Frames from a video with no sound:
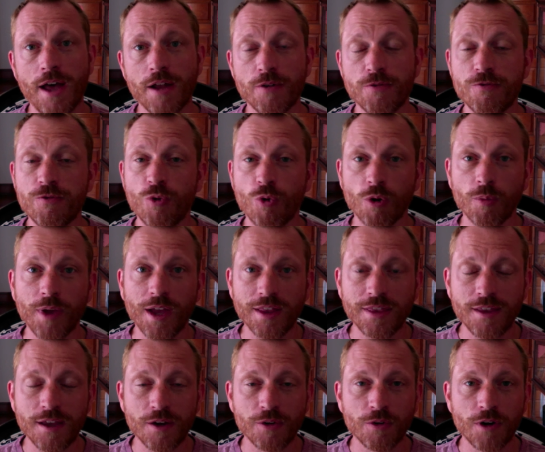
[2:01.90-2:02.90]
to format
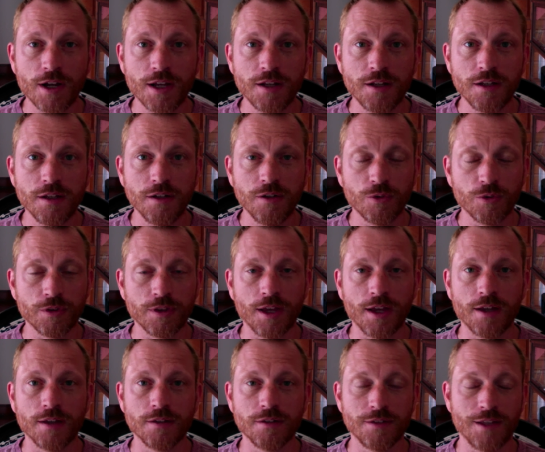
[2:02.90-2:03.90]
that writing or
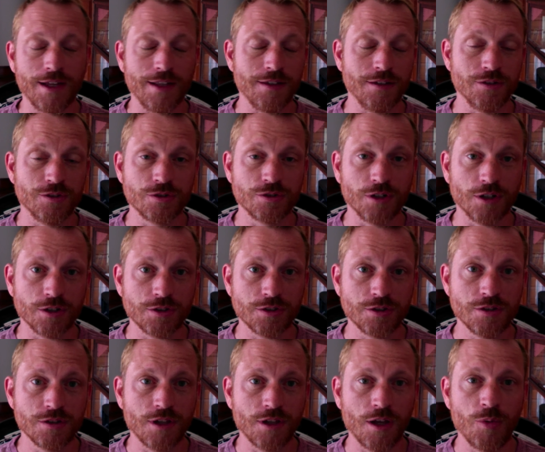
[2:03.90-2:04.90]
that
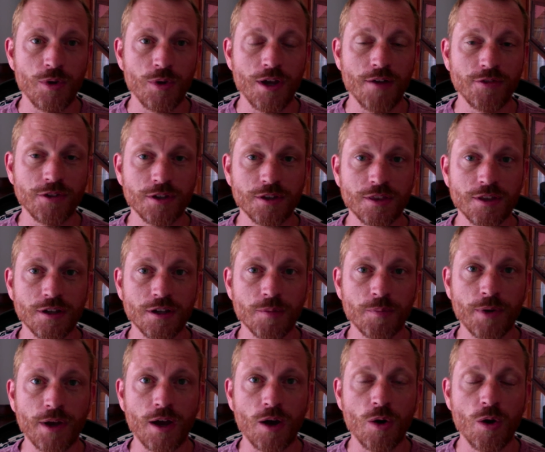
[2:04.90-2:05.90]
instructions, and we have to think
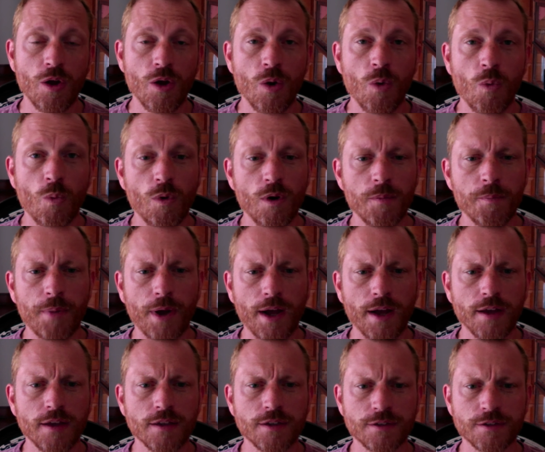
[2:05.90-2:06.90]
about what
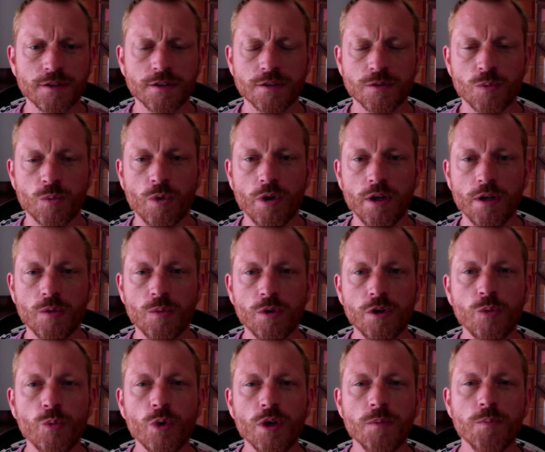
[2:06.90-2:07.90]
biases, what do
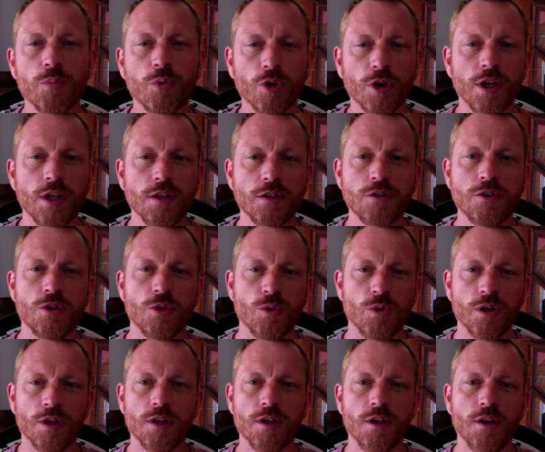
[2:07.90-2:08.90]
we bring to
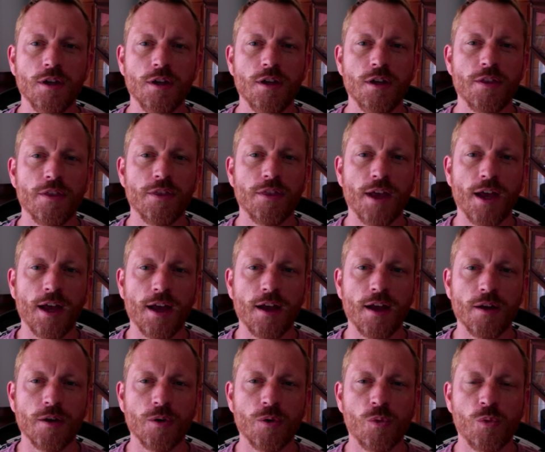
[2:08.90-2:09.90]
it that
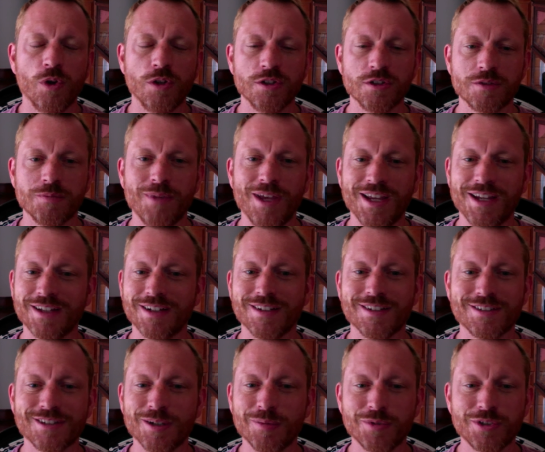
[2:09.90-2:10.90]
we just make an
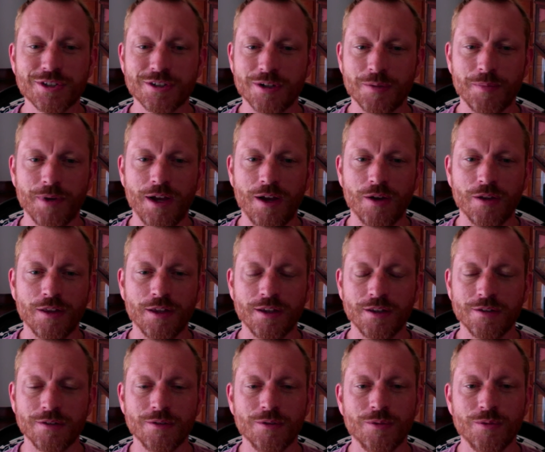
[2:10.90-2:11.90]
assumption about. Like
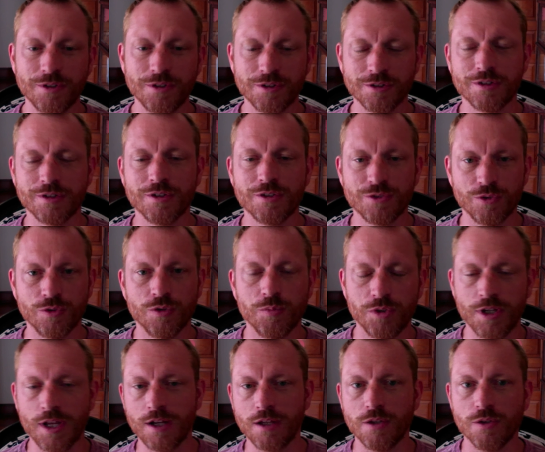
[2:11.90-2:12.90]
we just assume you
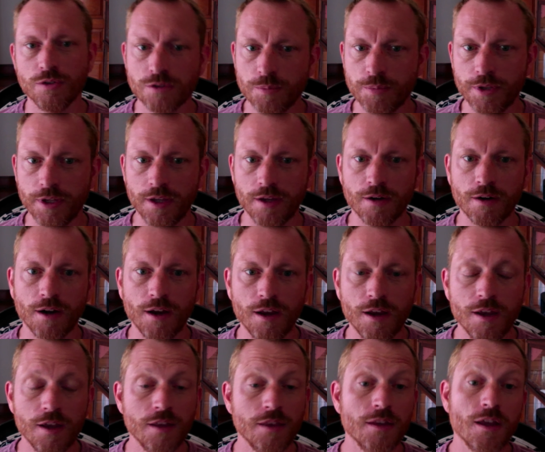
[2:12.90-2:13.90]
got to use a plate, right?
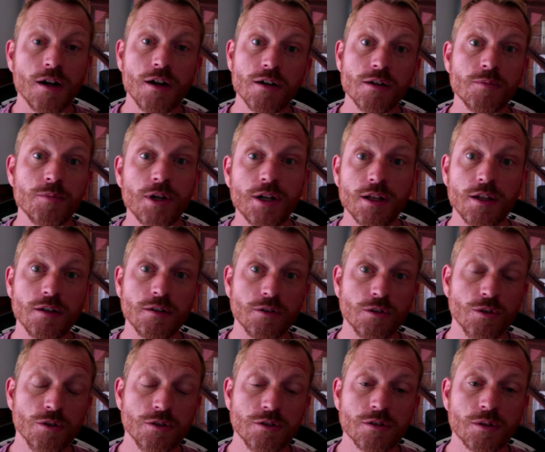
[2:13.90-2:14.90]
Not everybody
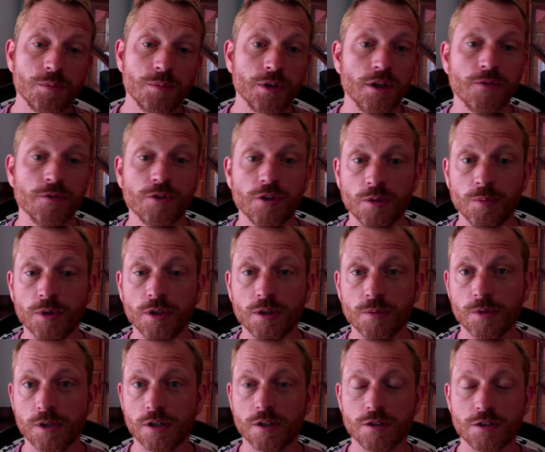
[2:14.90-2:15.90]
uses a plate for the peanut
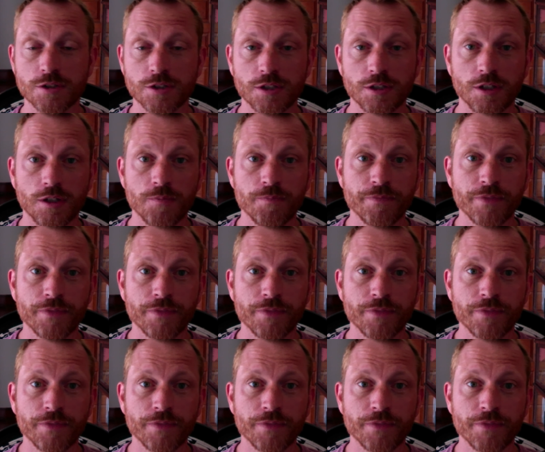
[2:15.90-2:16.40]
butter and jelly